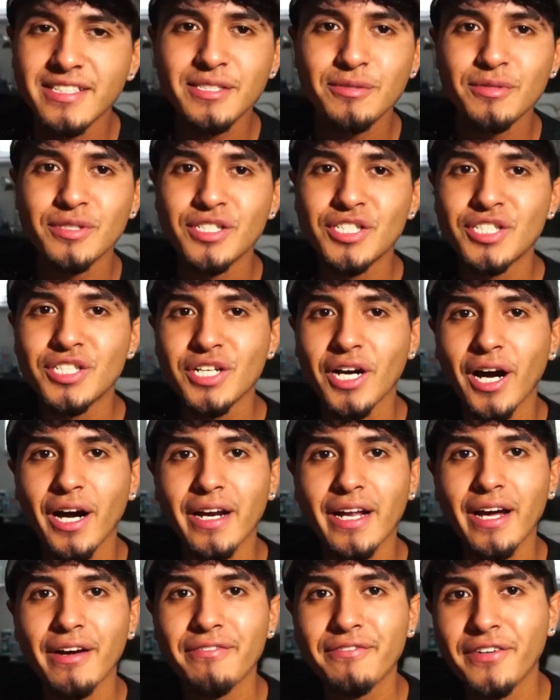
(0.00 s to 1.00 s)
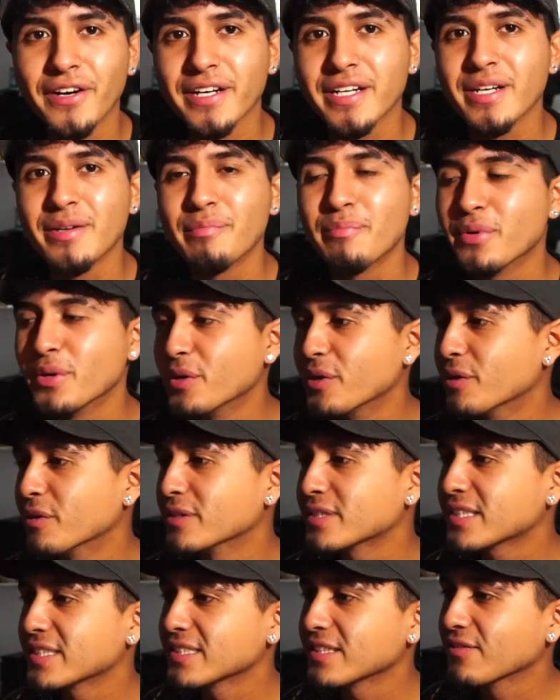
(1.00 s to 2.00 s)
this was shot at fucking
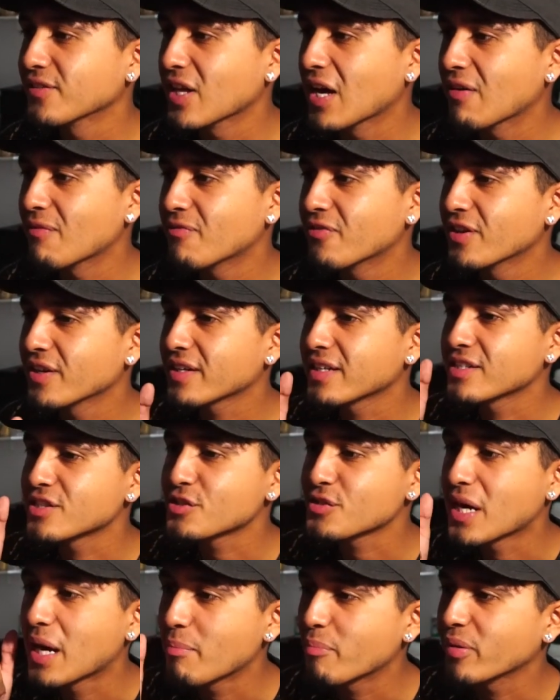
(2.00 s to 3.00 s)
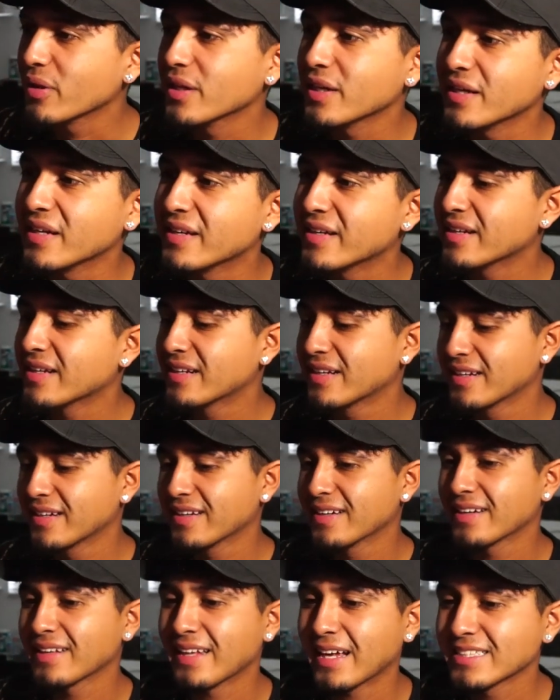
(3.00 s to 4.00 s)
Bruno's because of the fucking trampoline.
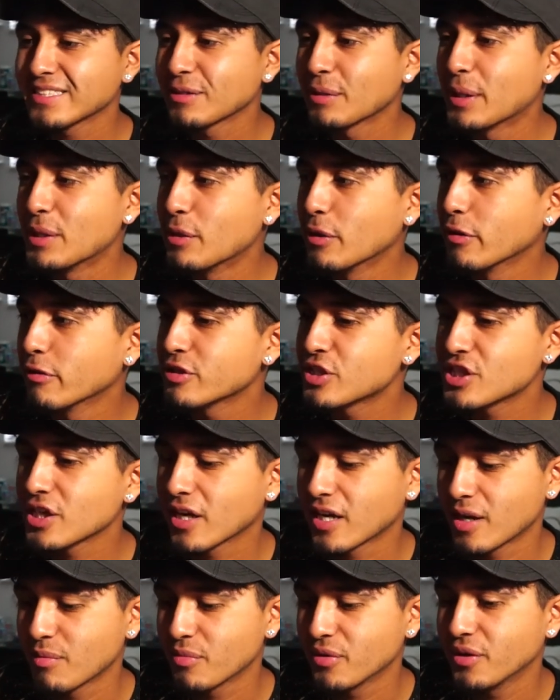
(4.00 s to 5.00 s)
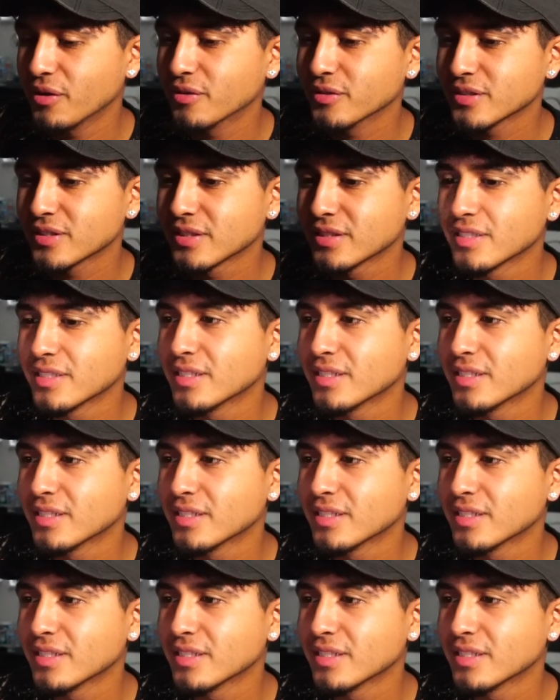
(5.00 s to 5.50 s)
That's how I know it was shot at Bruno's.